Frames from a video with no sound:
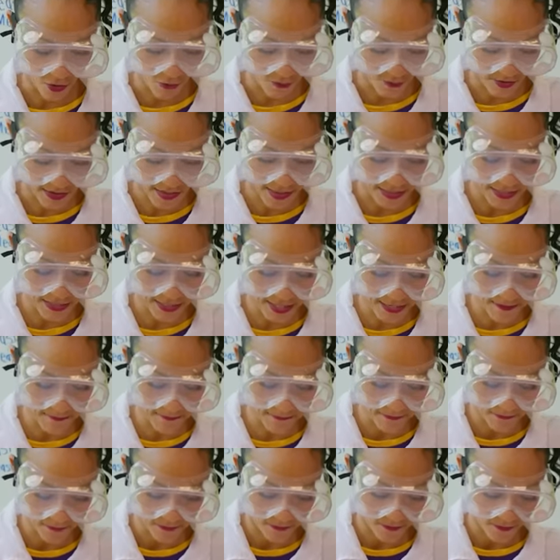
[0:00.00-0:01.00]
open this up
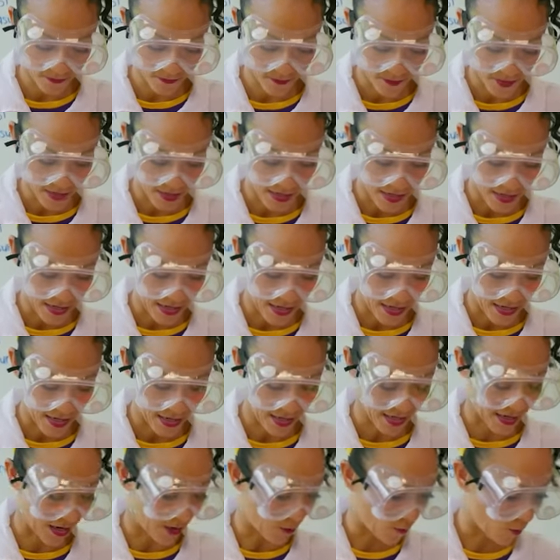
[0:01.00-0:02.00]

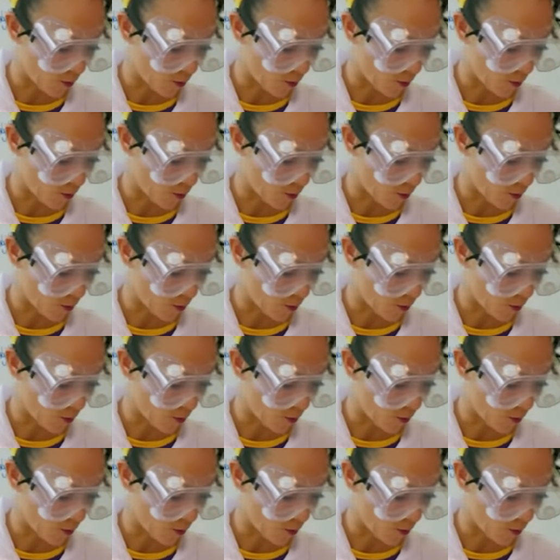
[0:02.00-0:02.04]
can get